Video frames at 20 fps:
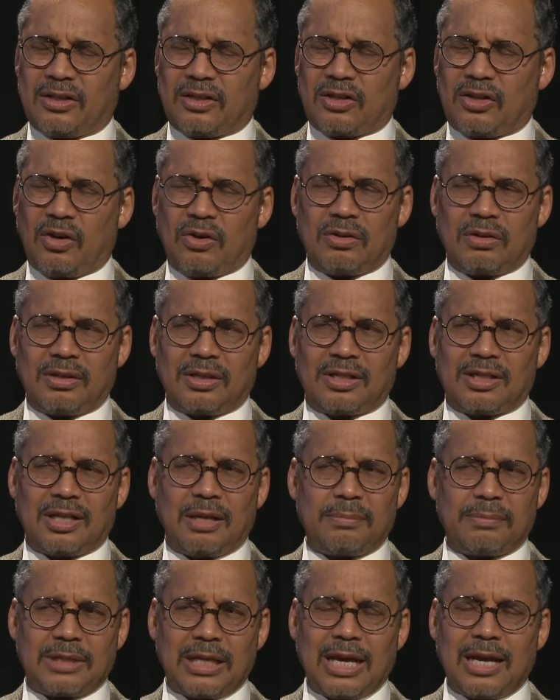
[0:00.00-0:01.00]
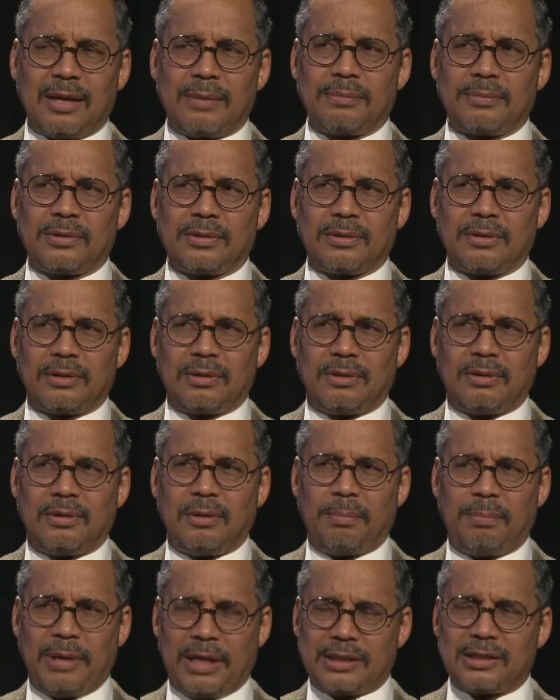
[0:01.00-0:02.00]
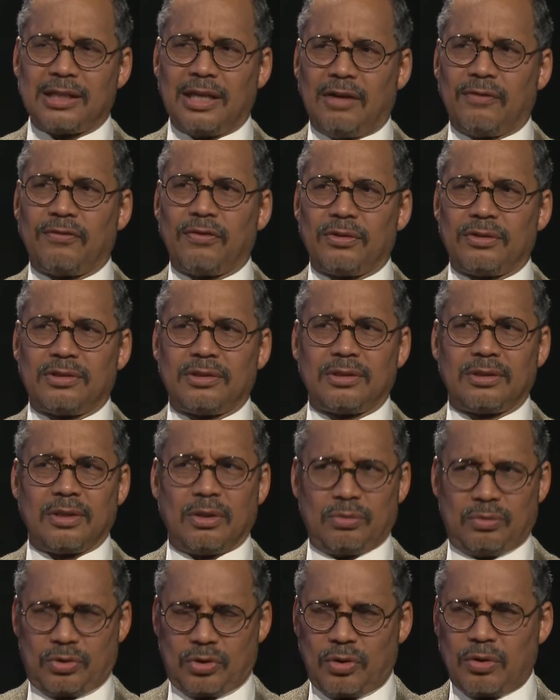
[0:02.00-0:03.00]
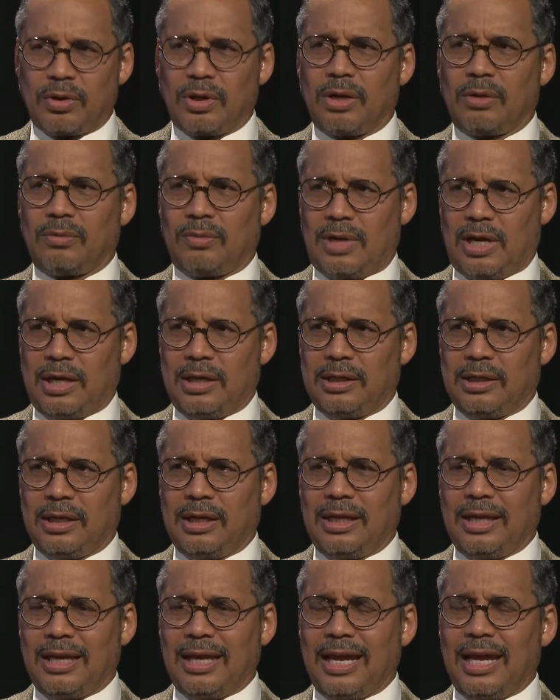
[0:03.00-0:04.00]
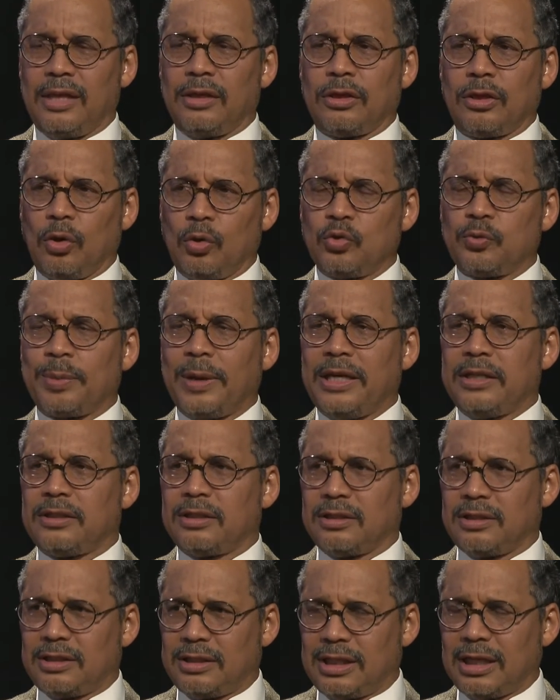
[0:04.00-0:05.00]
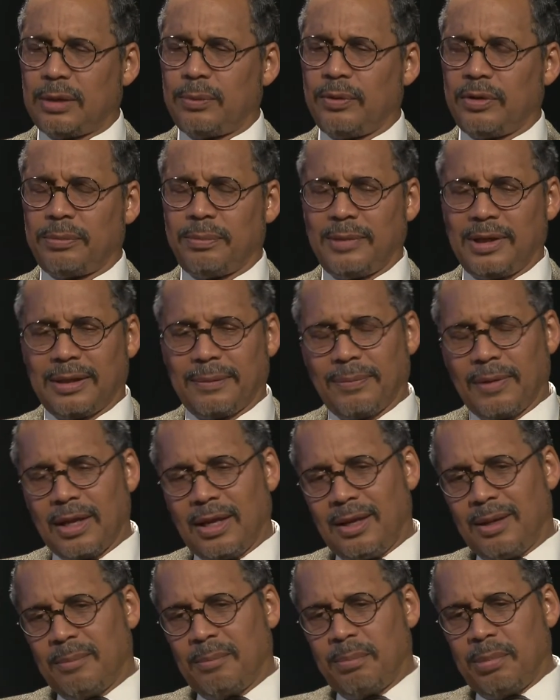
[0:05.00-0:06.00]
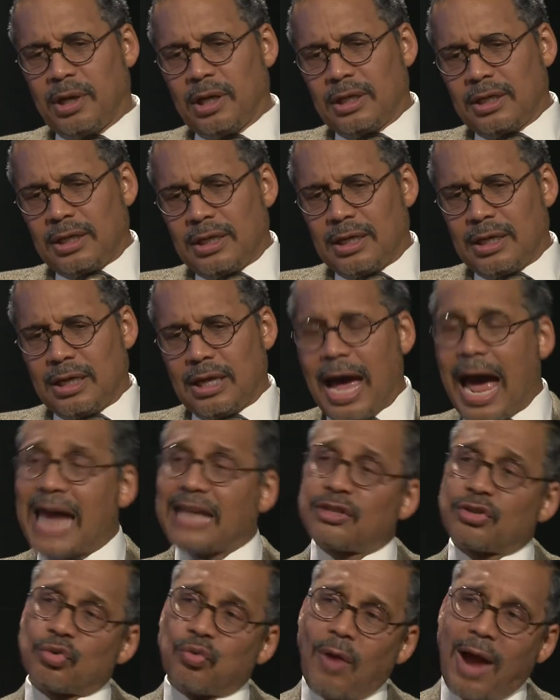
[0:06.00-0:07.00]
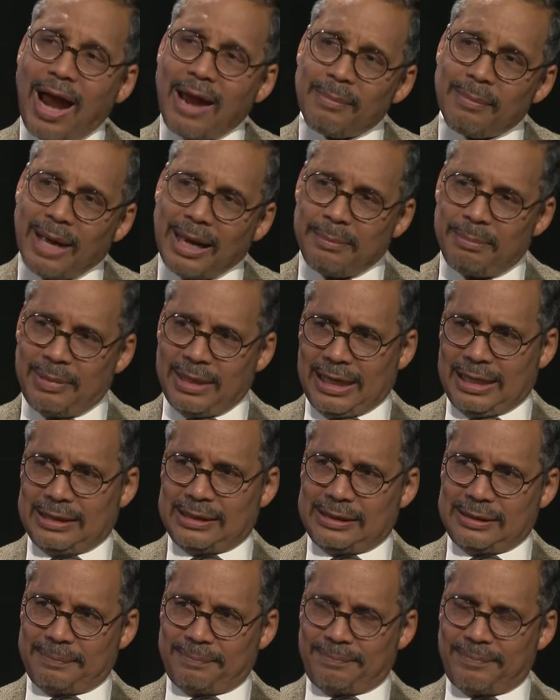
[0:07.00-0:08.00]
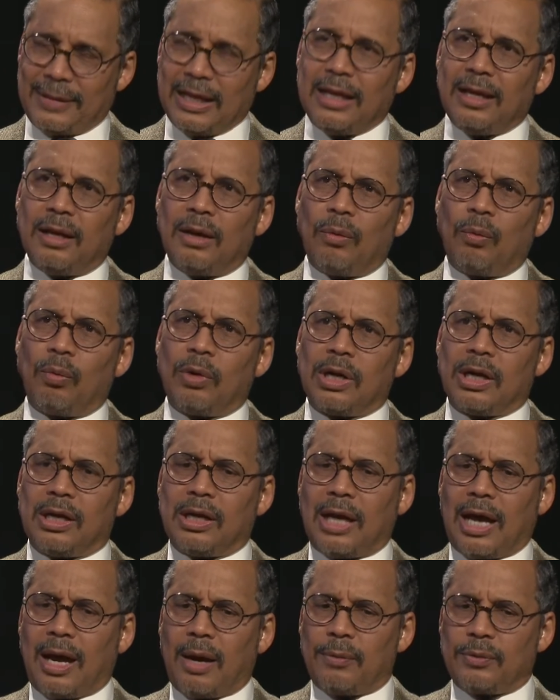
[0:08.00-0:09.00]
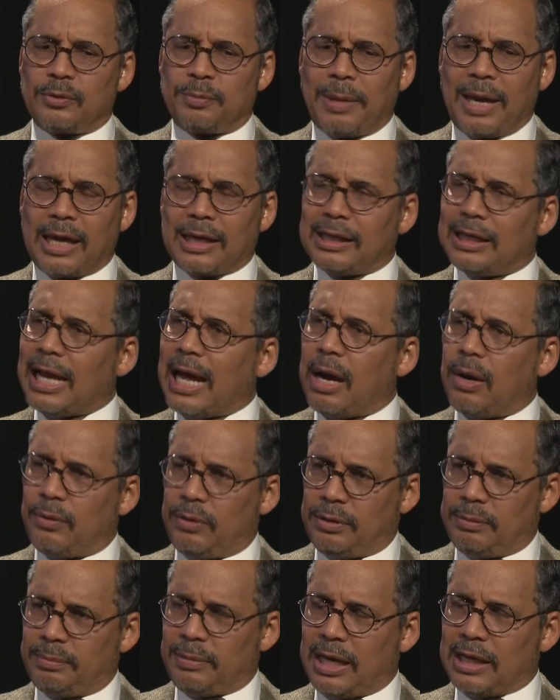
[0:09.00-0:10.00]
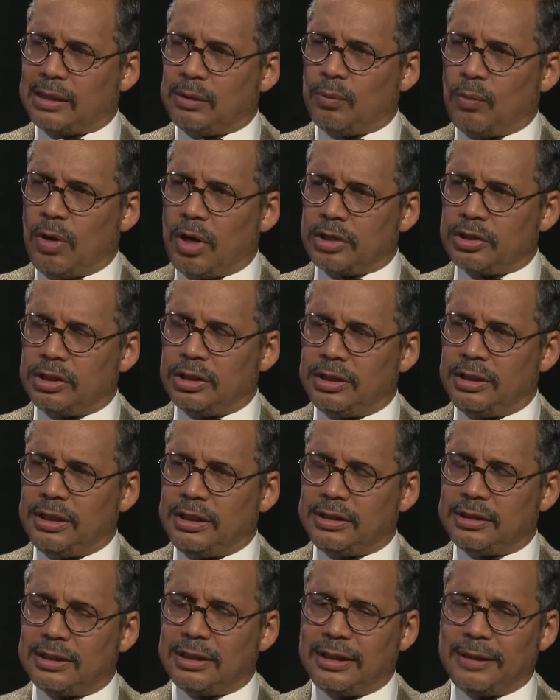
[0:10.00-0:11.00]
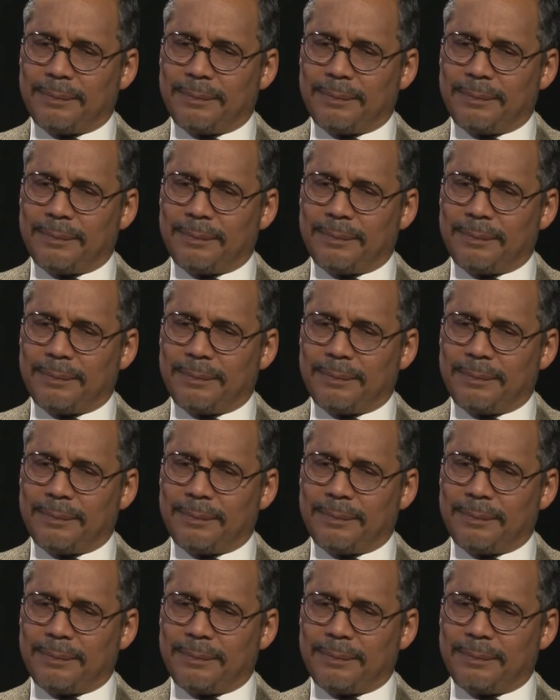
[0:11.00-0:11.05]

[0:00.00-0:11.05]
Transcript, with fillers: Kirt, sometimes the best efforts don't turn out right. Mm. And those patients stick with me. But I try my best. Mm -hmm. When I was back at Howard, back in Washington, D.C.,